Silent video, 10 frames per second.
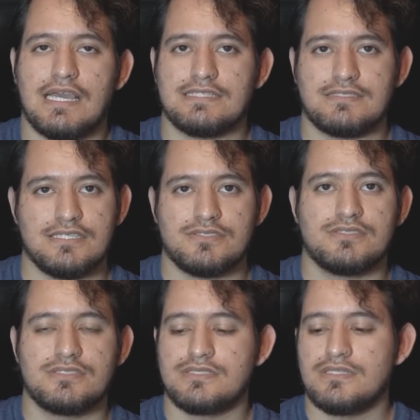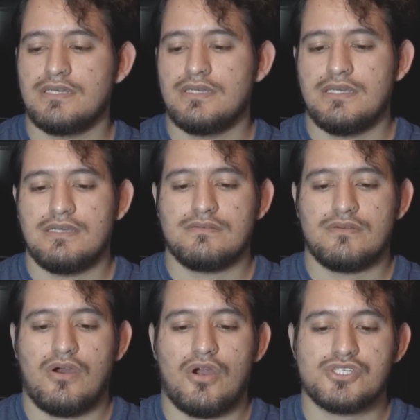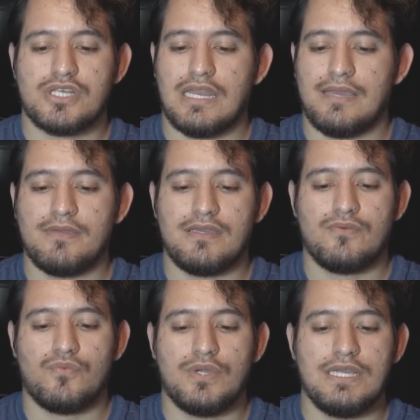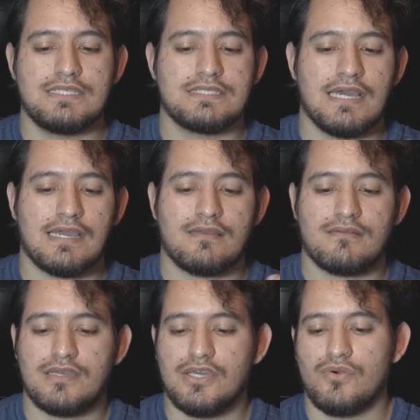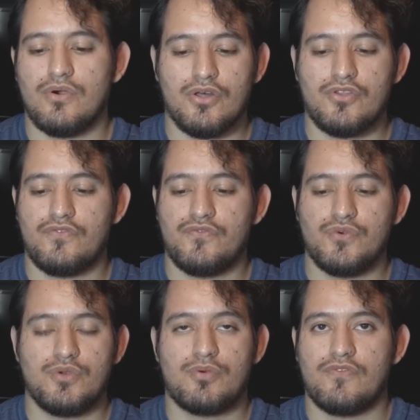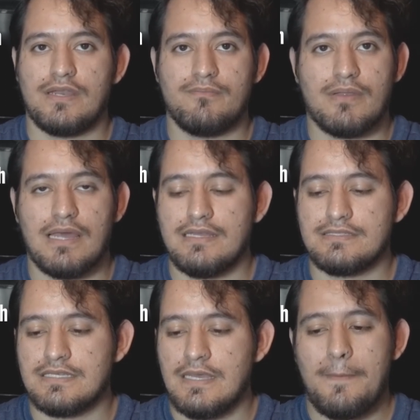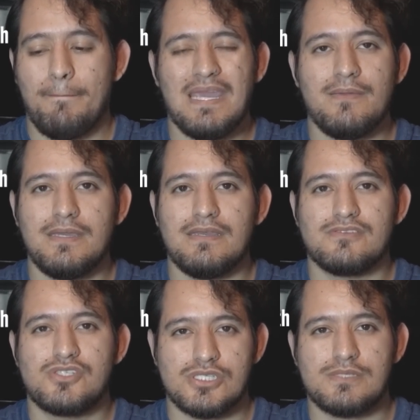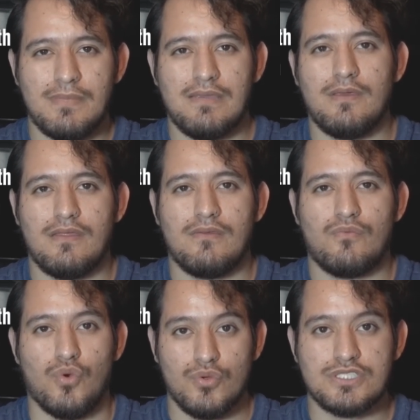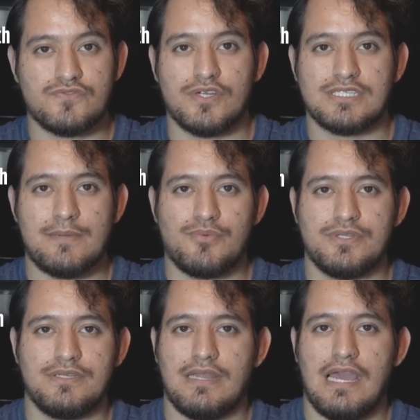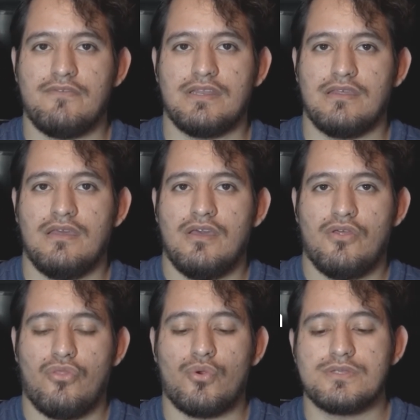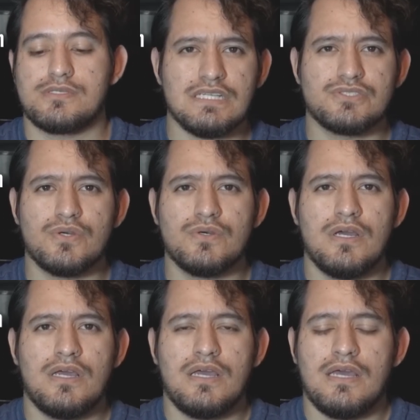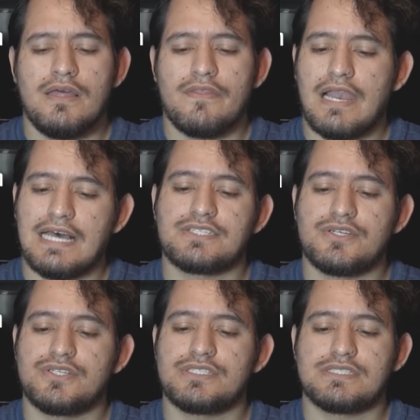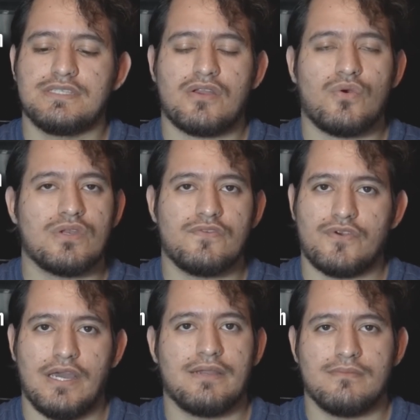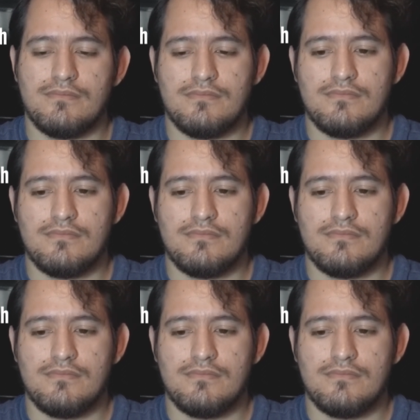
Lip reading: as deserts, harsh climate, weeds that kill other food providing plants. Maybe, just maybe, roses, for example, didn't have any thorns. So the last curse is not only for Adam,